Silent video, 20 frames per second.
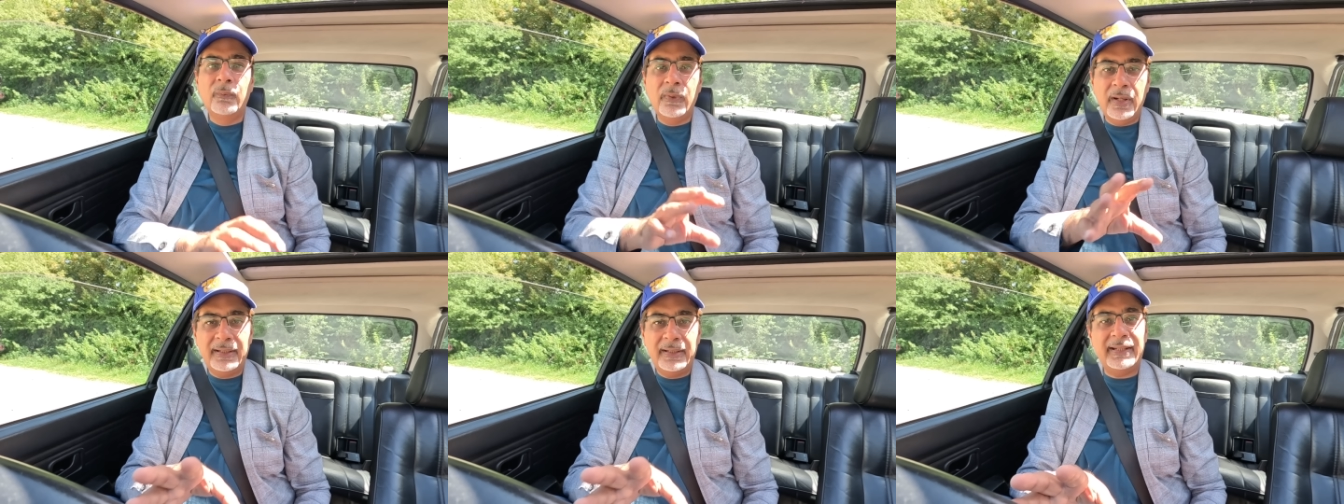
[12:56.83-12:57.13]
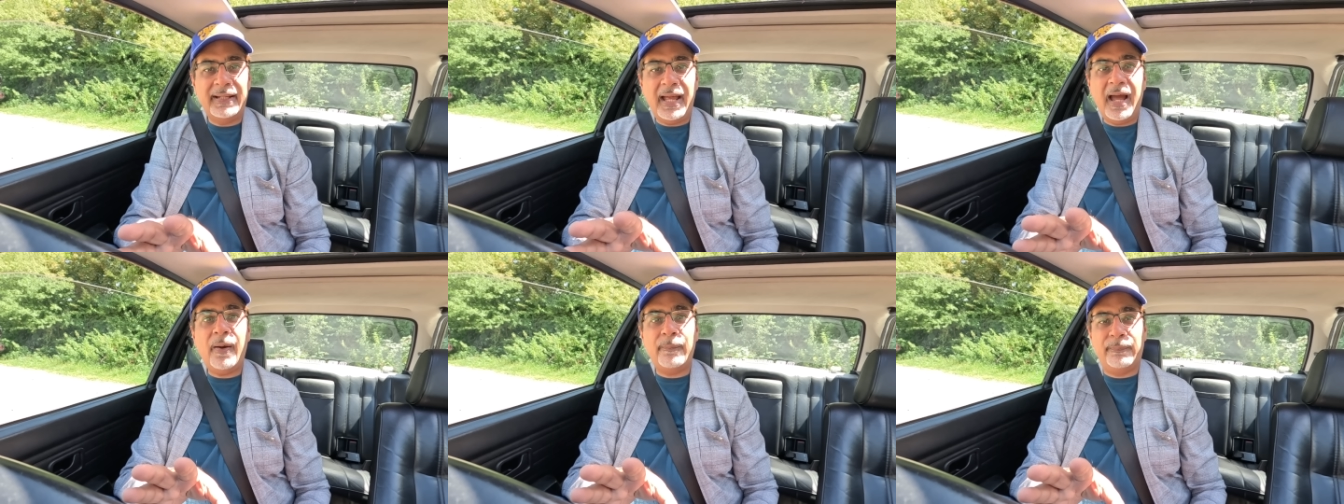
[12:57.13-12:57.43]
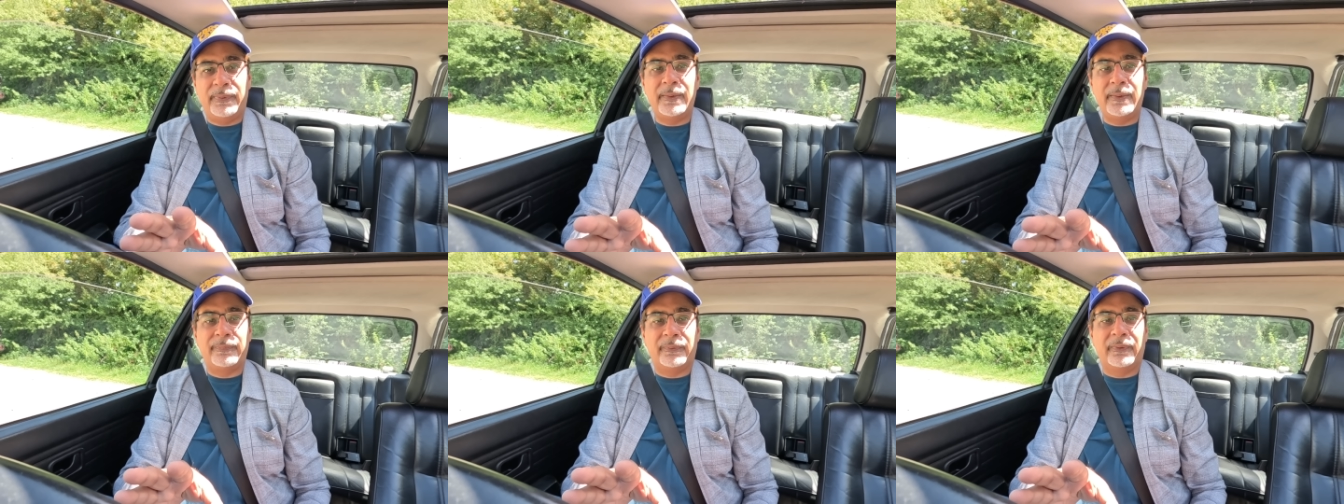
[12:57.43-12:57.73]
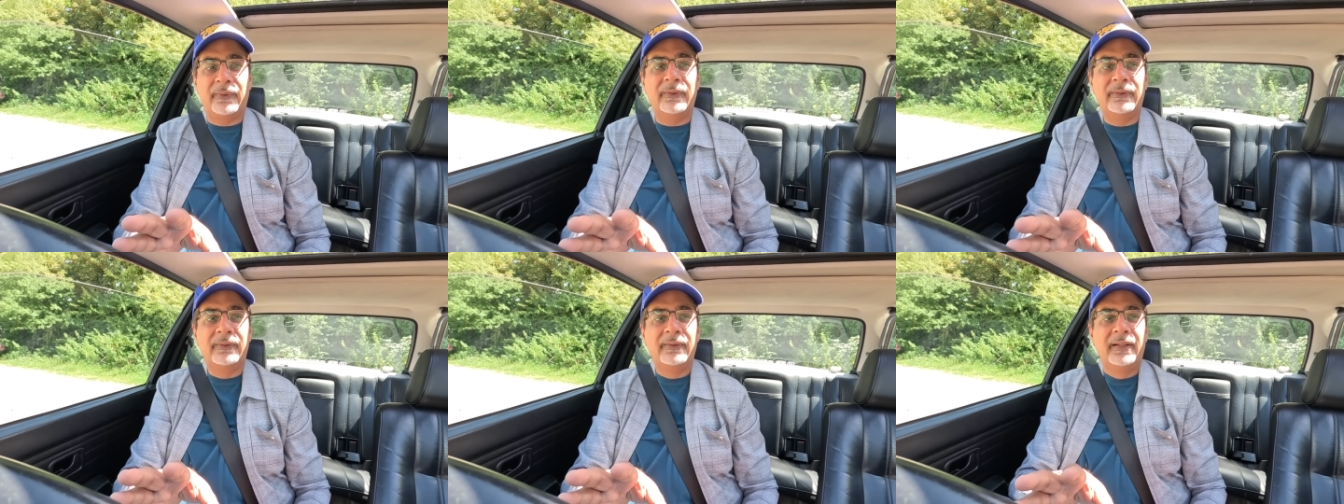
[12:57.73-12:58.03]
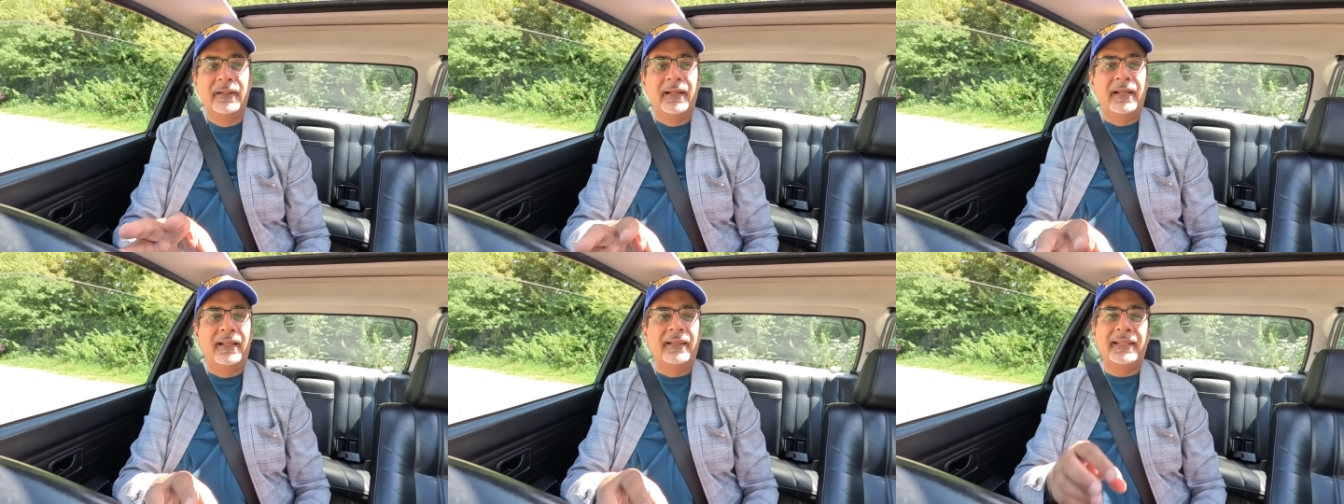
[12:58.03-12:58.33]
Work it out, people.
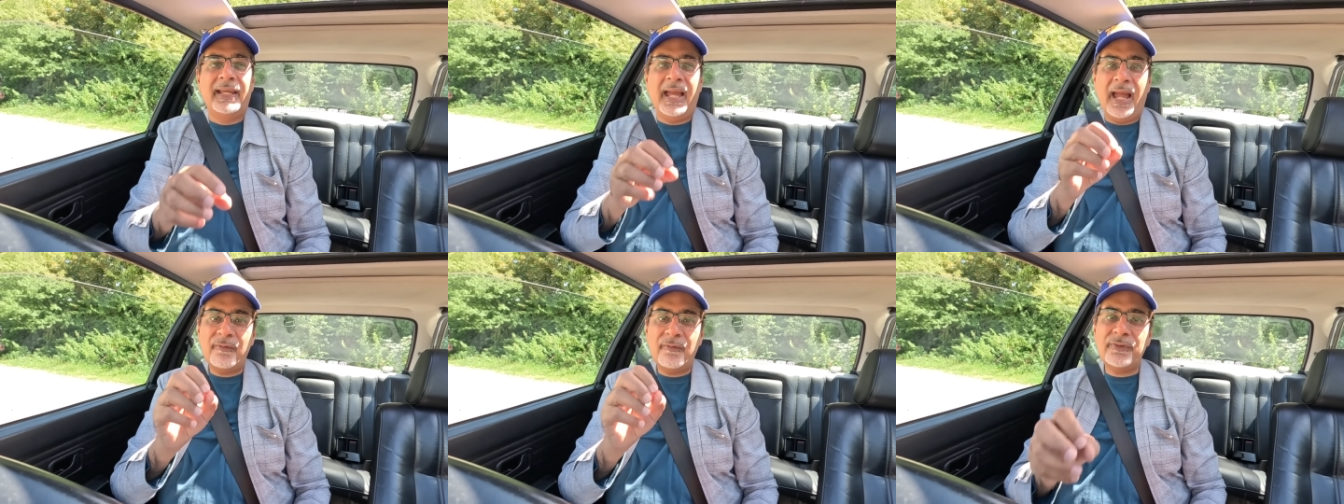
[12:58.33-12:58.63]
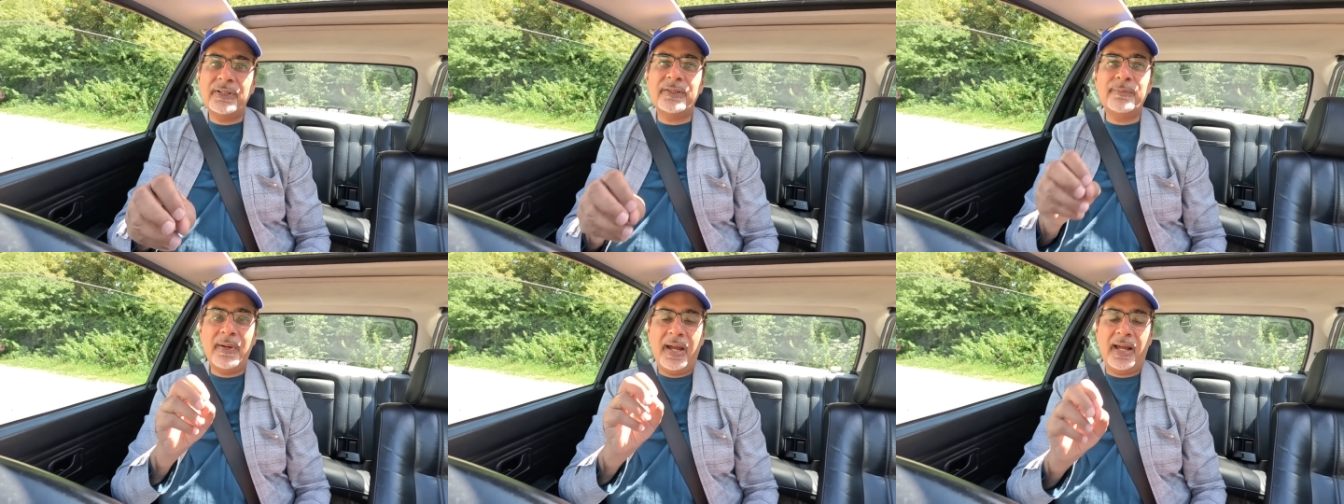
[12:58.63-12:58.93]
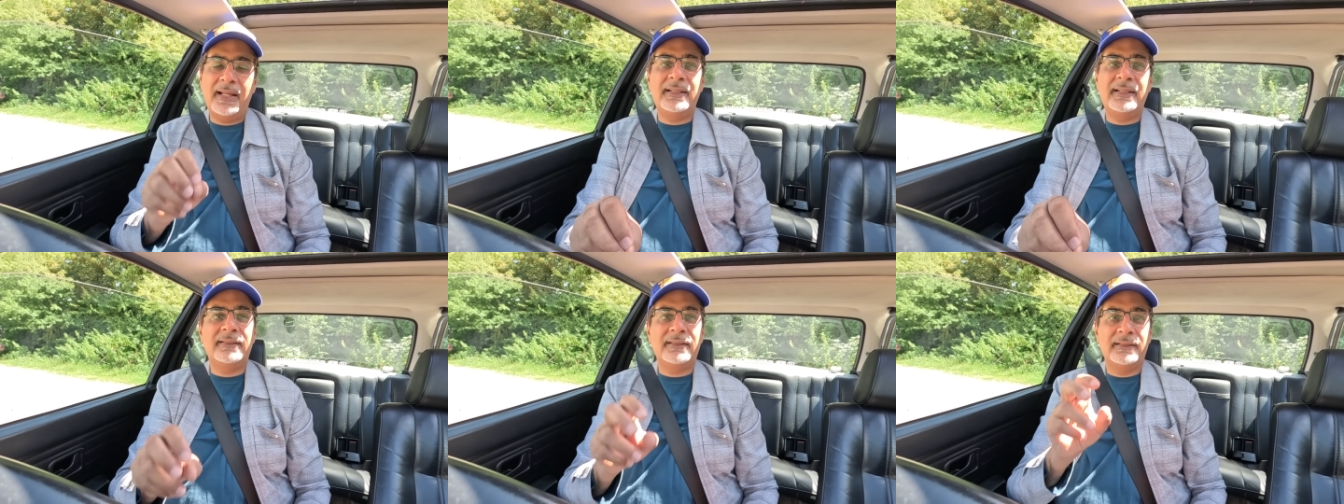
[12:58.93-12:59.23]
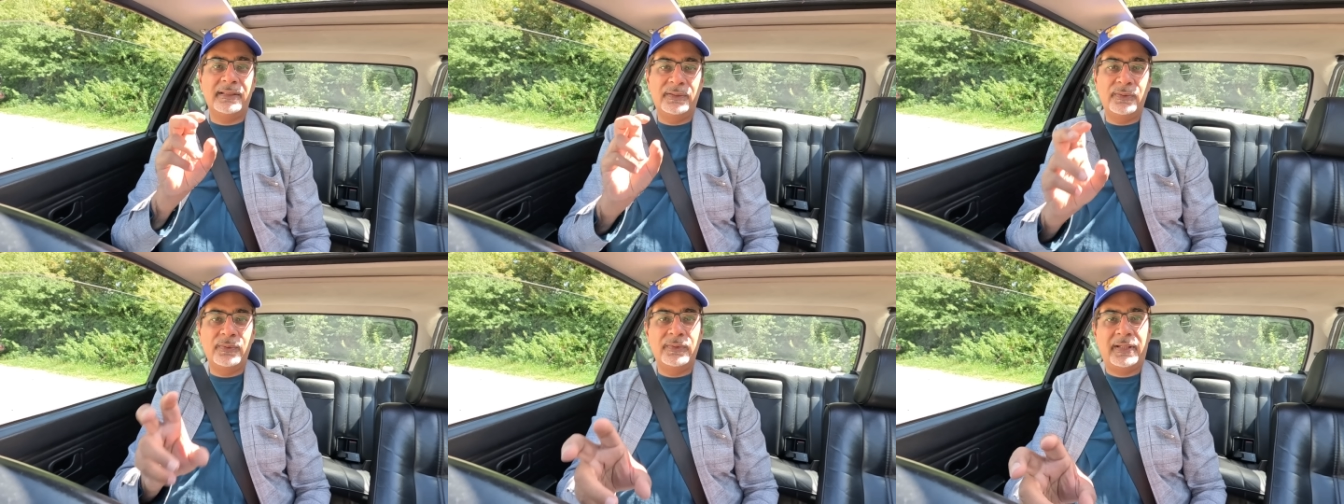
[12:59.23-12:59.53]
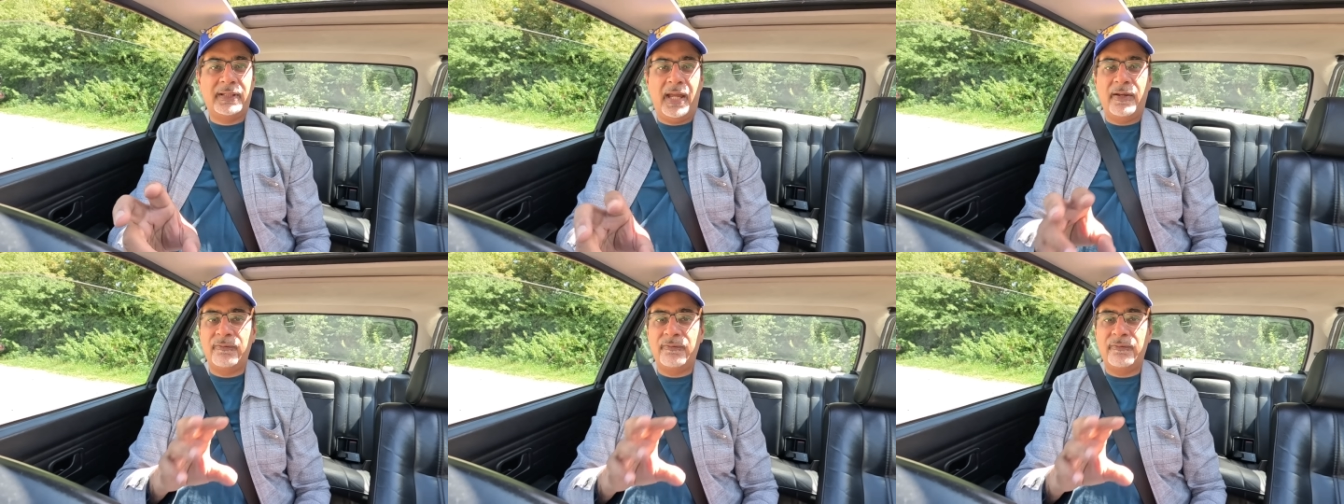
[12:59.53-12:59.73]
The average mileage in the